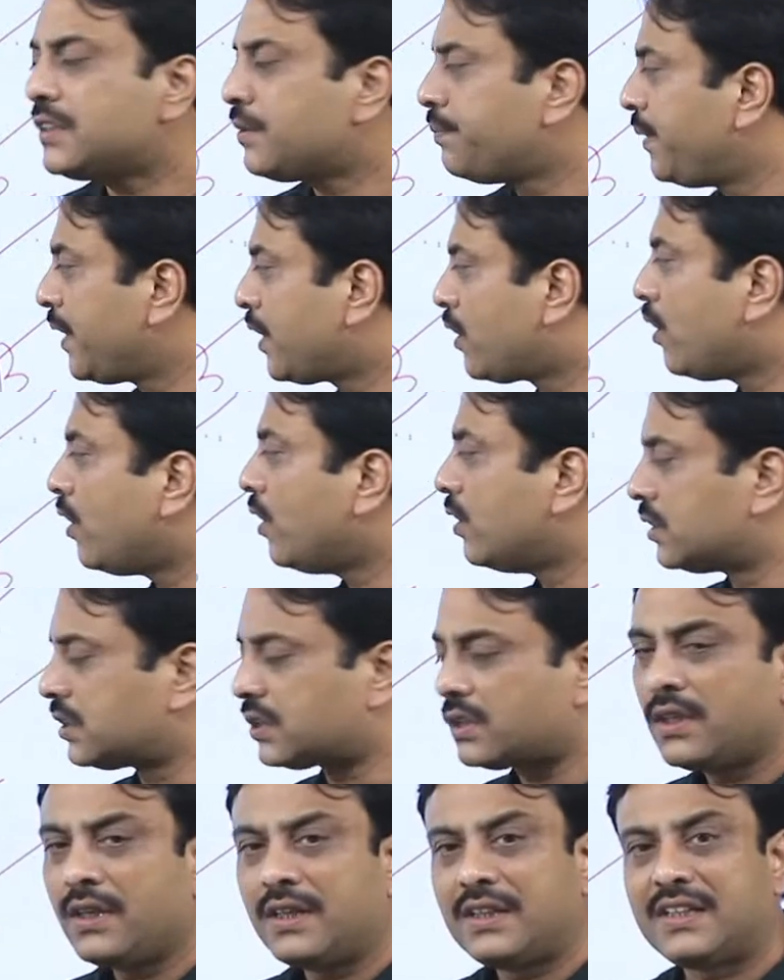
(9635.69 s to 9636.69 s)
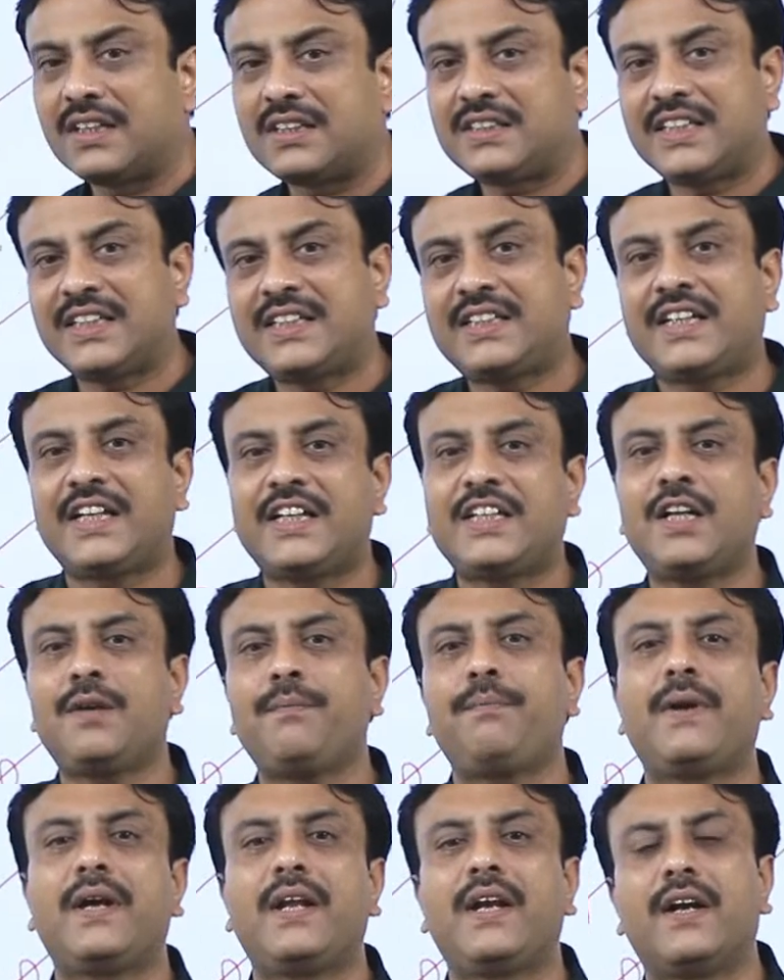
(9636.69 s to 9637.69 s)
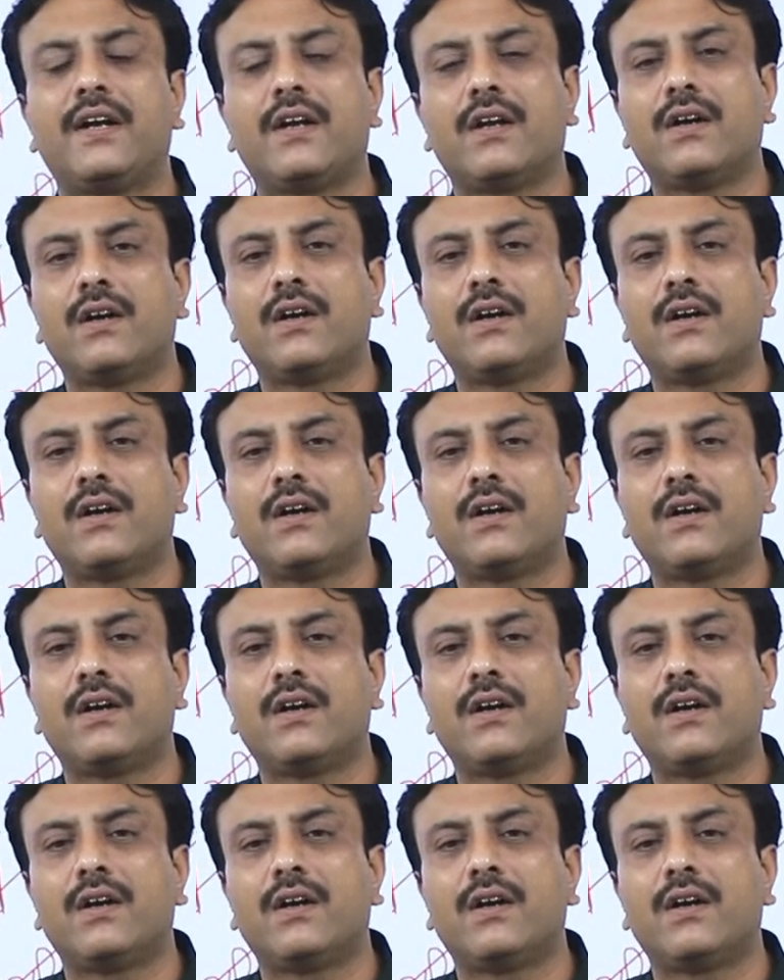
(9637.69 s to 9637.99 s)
because the gestation period